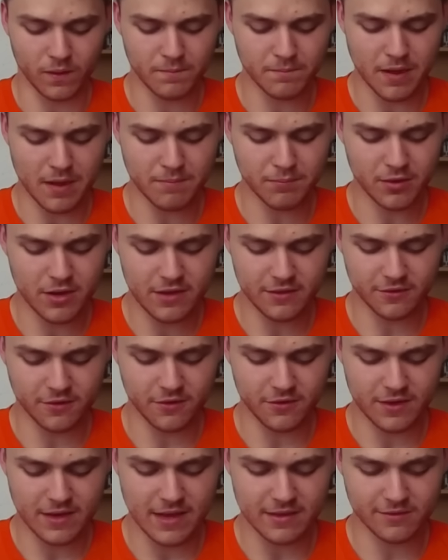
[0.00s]
I'm pretty
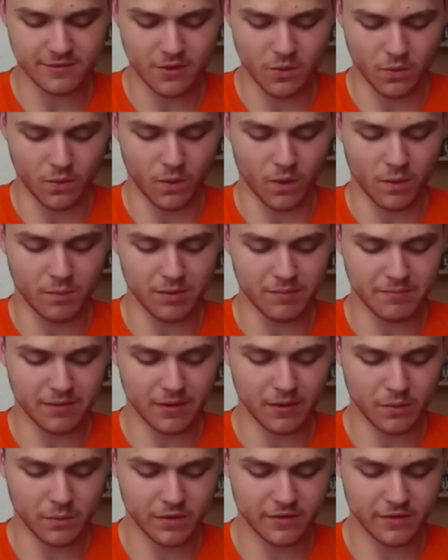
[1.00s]
certain he has no goblin barrel,